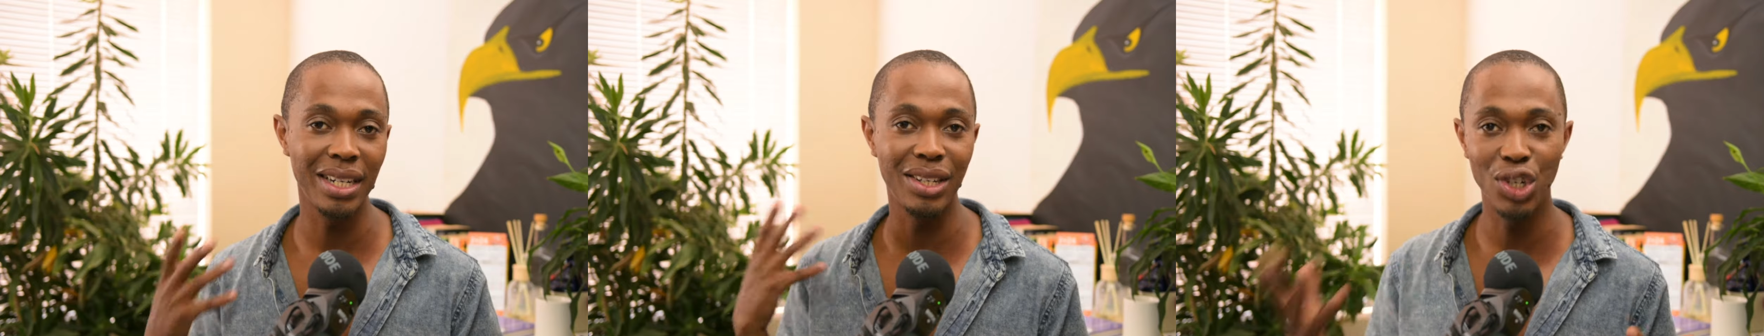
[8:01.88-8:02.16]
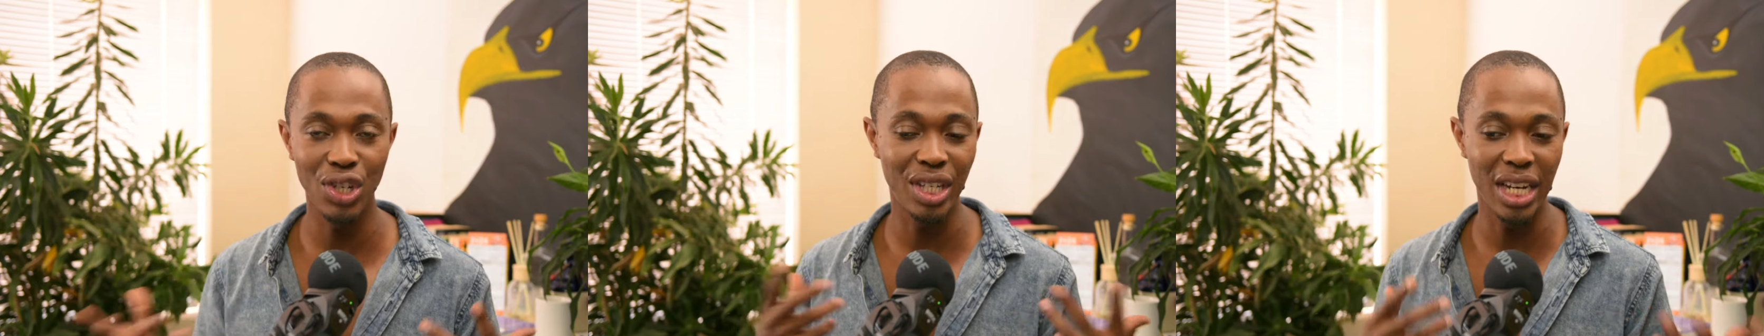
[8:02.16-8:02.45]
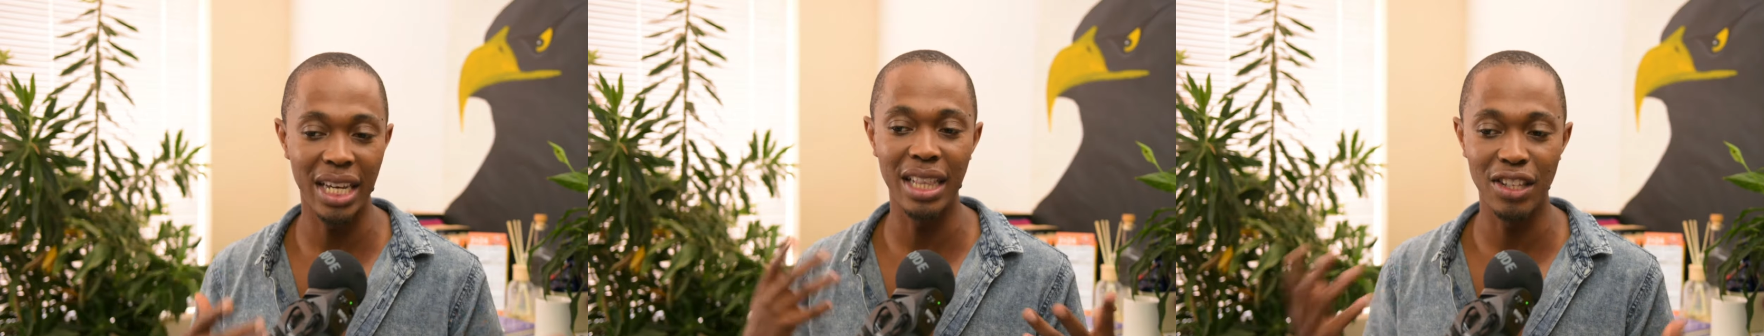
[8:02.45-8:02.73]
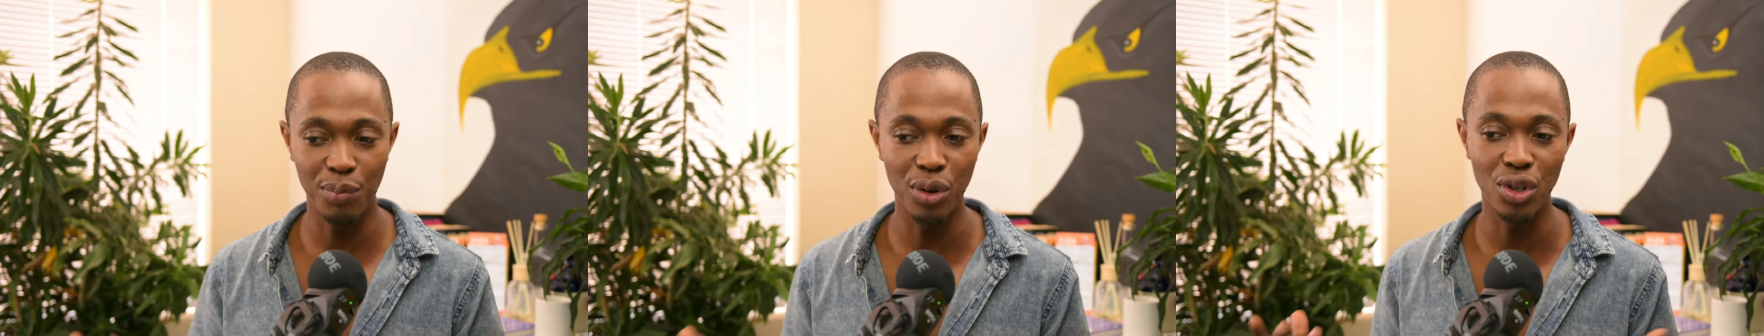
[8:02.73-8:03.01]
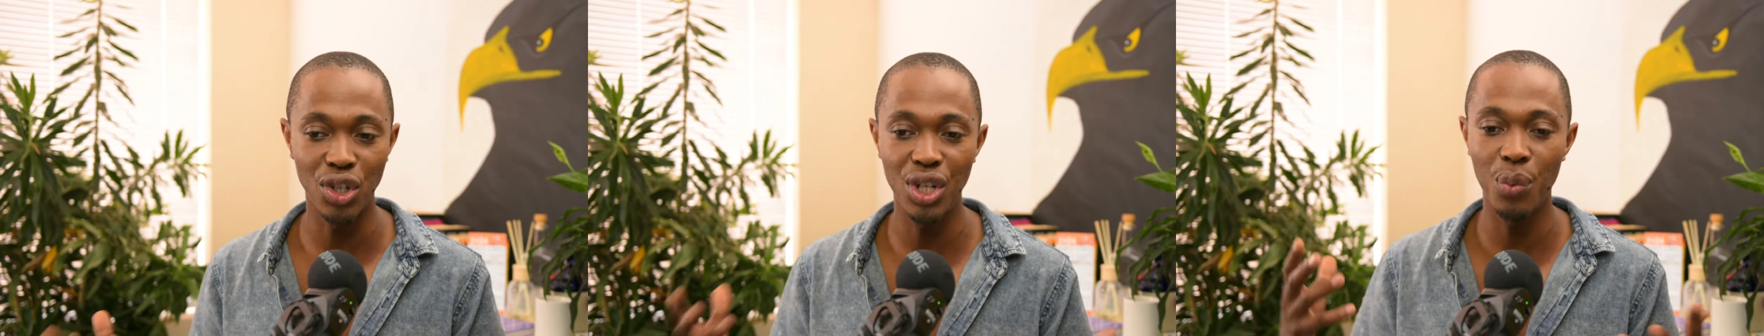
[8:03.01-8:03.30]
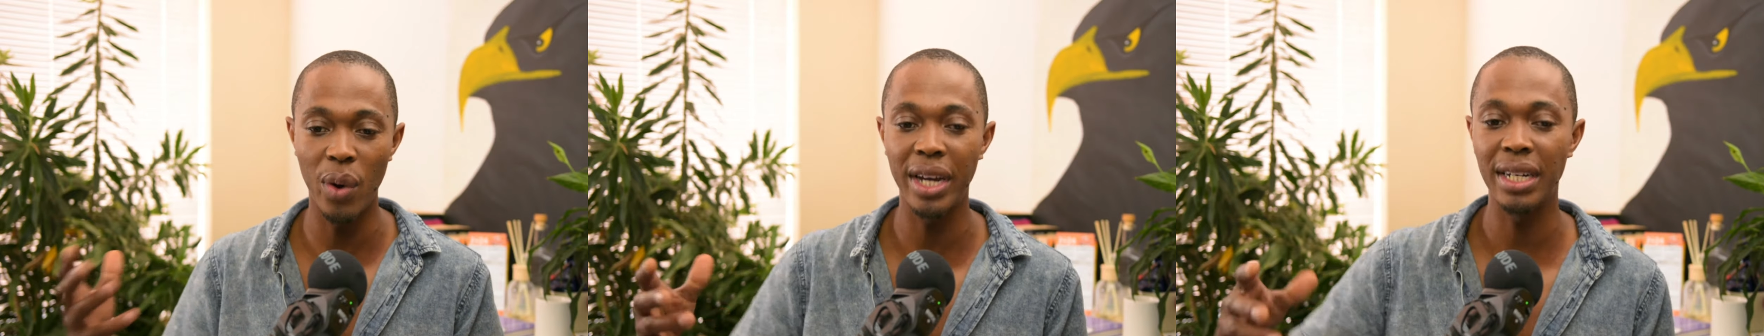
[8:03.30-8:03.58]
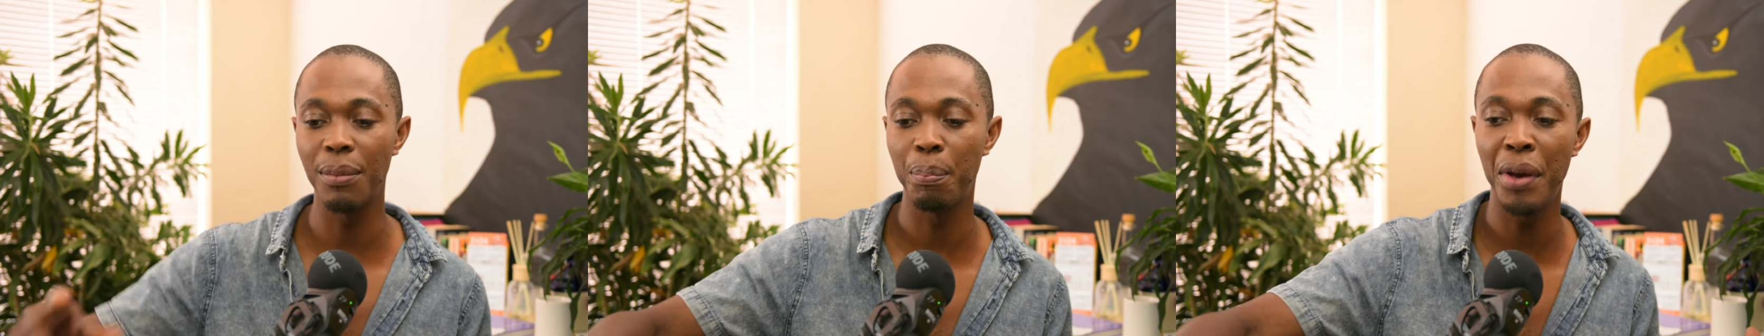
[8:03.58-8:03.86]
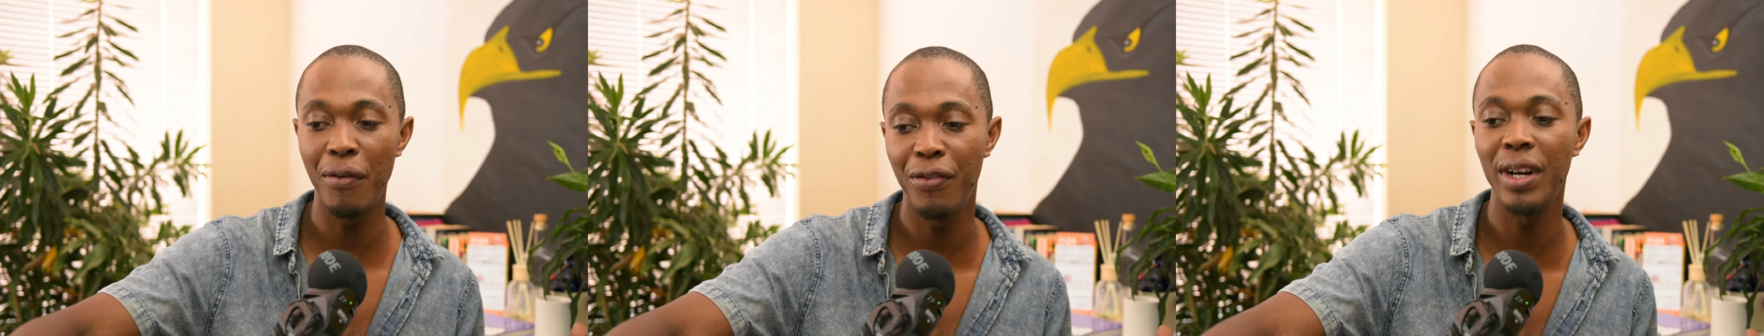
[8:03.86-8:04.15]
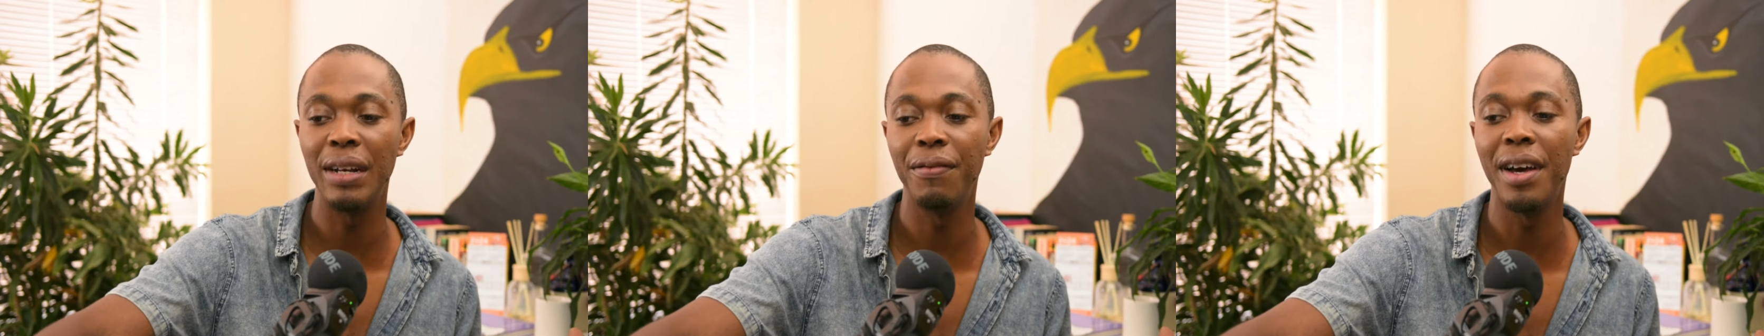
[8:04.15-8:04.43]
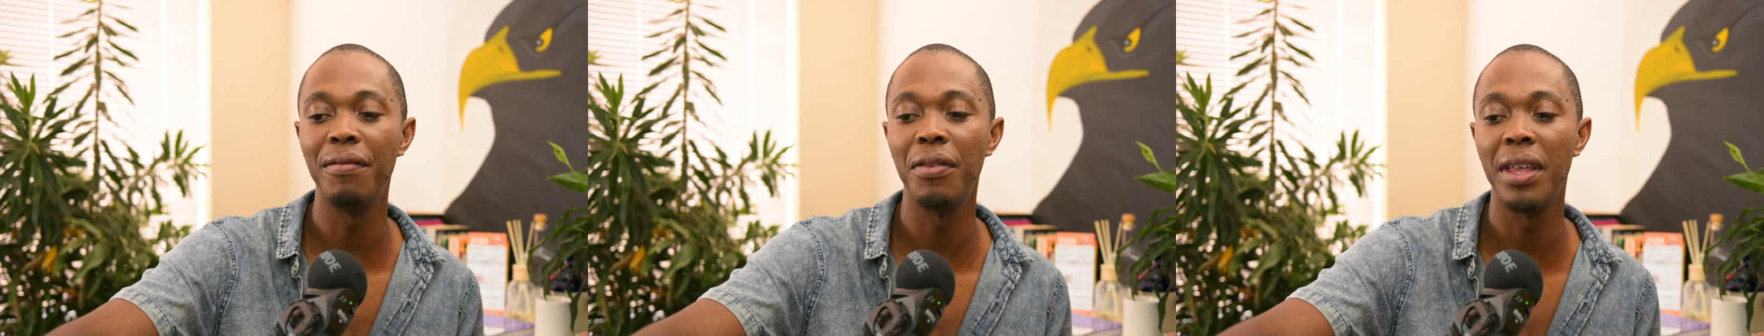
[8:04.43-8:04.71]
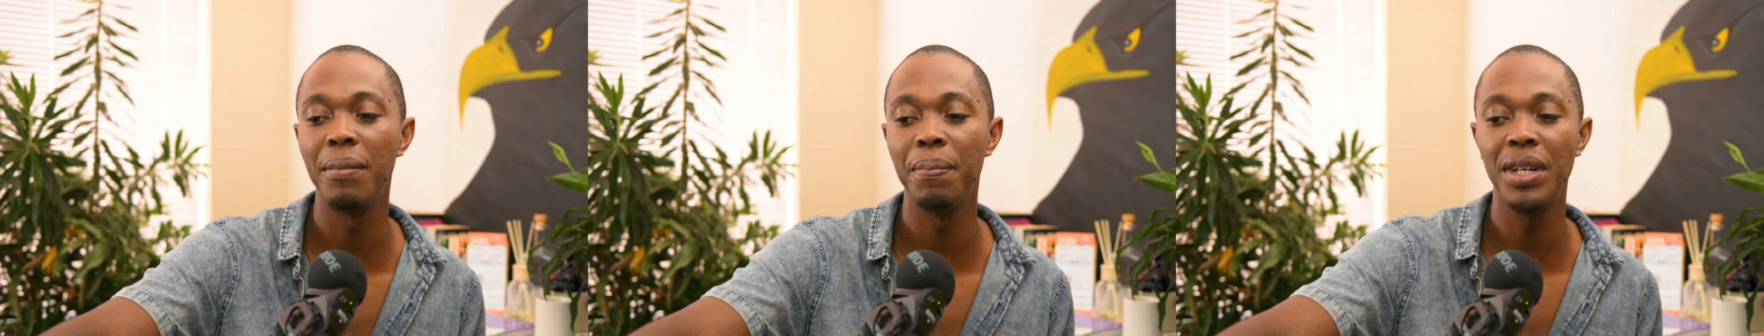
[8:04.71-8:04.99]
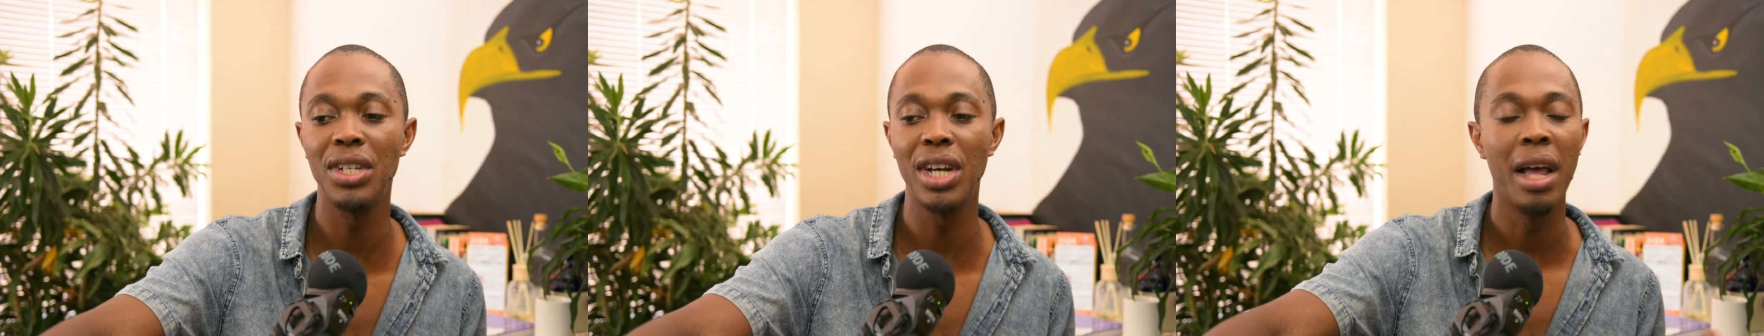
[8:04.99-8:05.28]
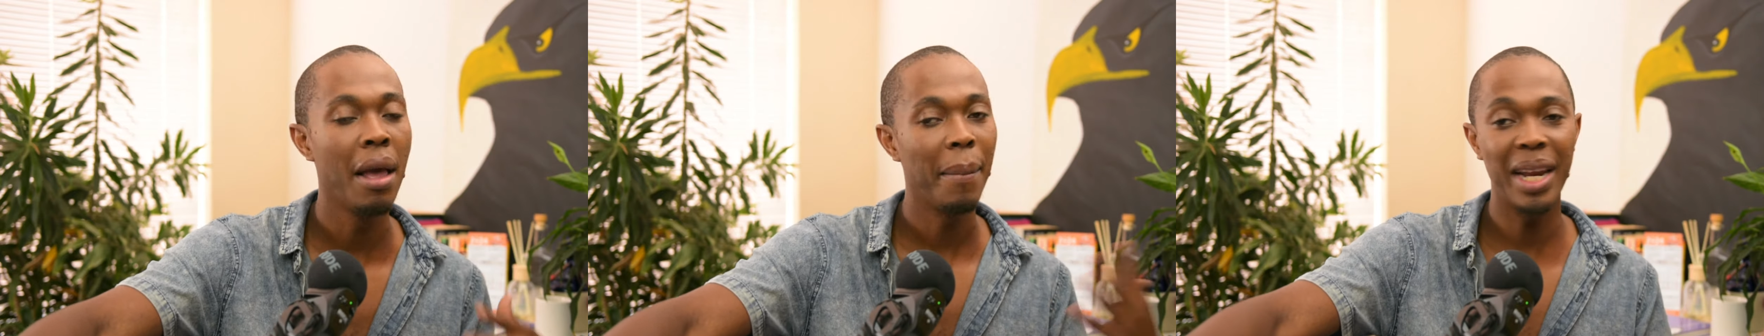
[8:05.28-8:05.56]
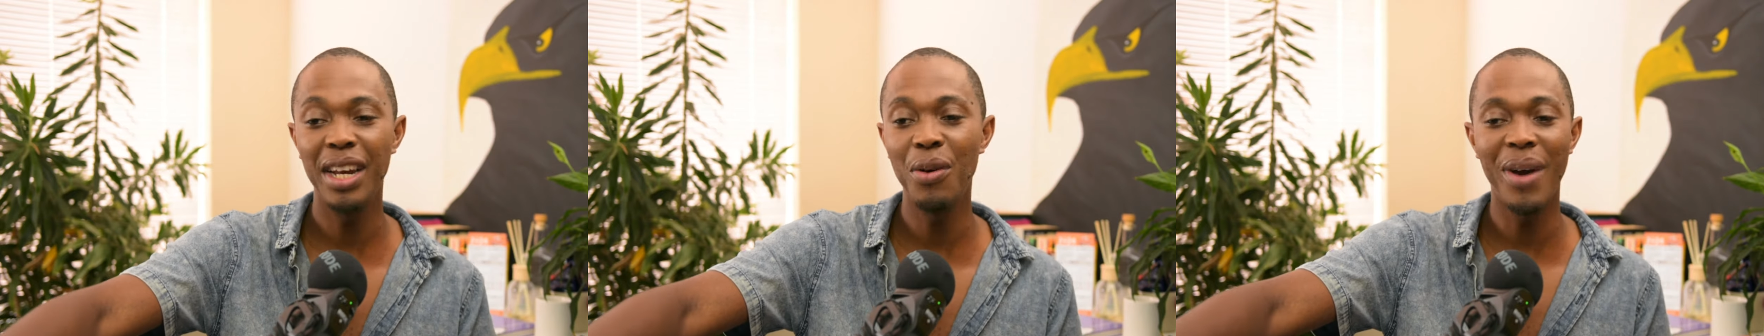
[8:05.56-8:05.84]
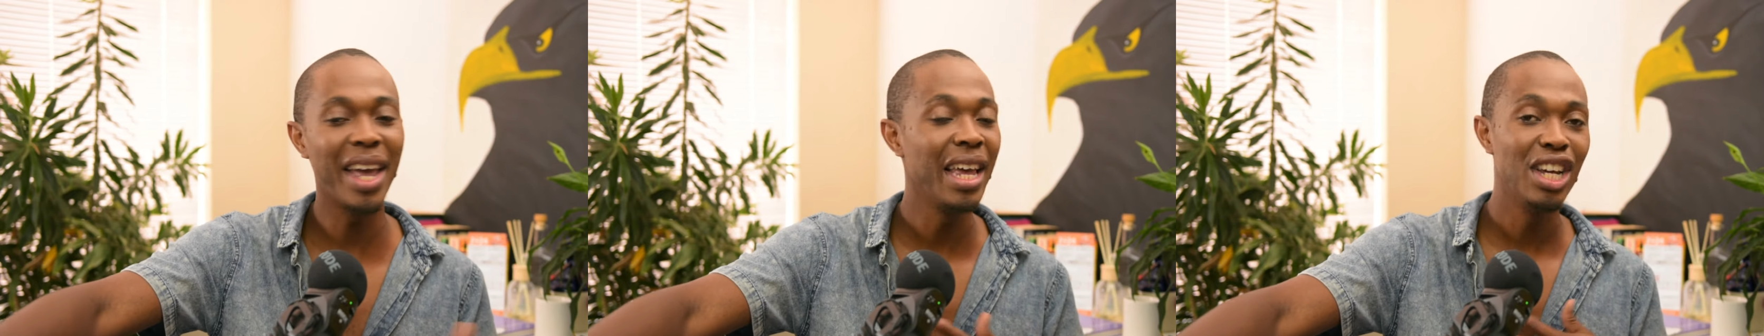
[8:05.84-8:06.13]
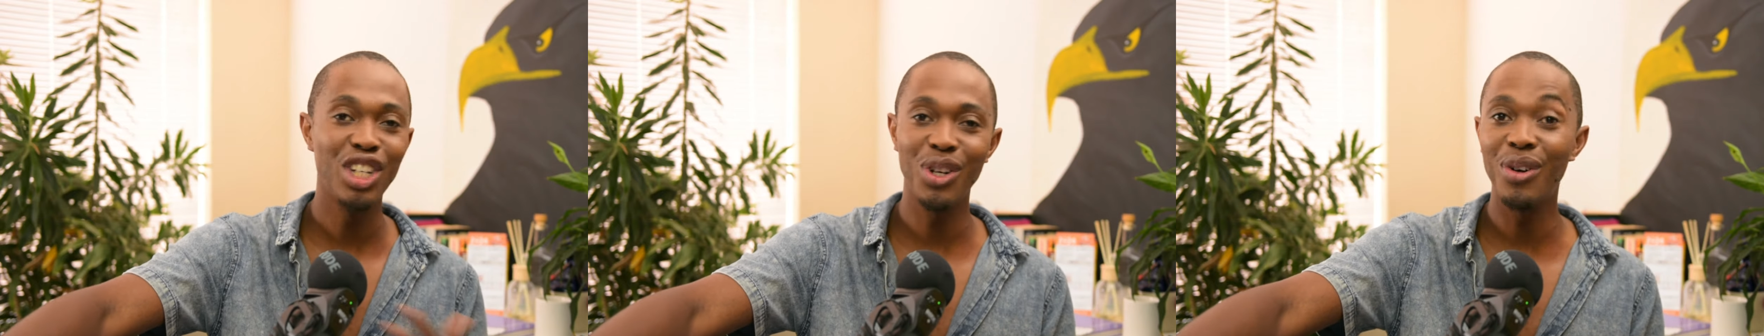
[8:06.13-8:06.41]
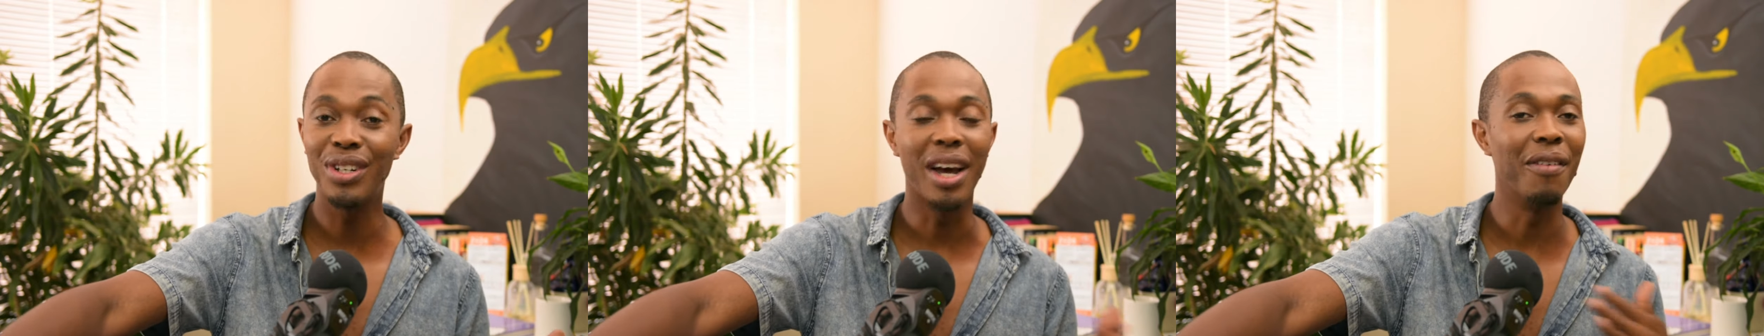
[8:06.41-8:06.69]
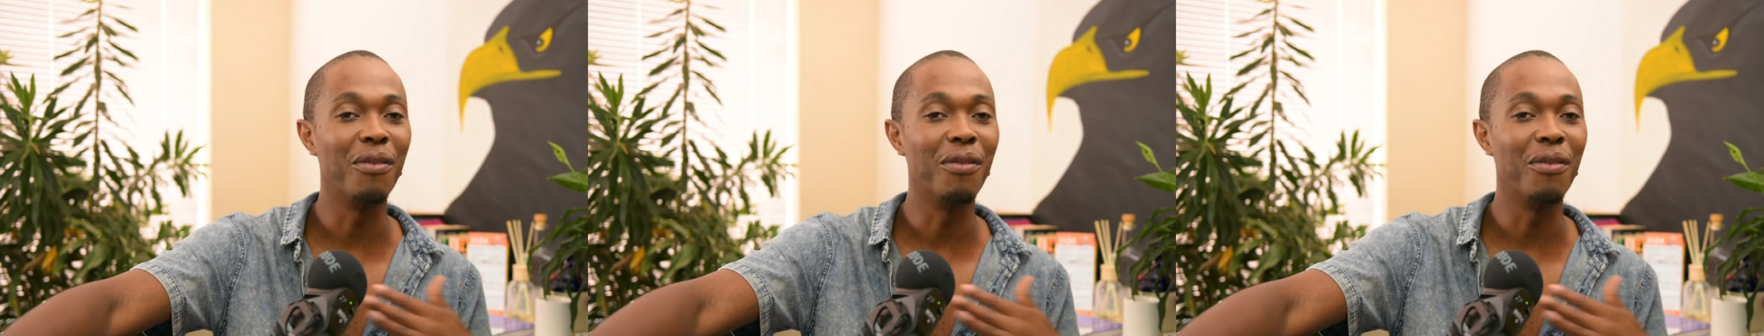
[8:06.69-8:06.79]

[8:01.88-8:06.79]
as she's taking the spot. She worked perfectly fine for that picture, but anyway, she looked